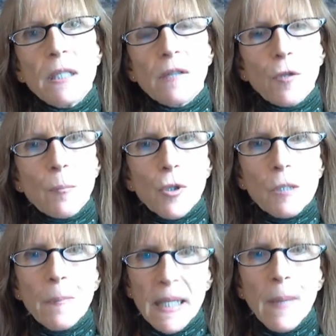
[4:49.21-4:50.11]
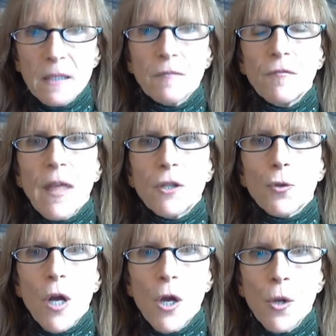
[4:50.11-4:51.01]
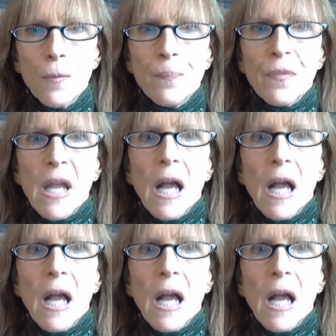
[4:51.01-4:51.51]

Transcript: different perspective than your own.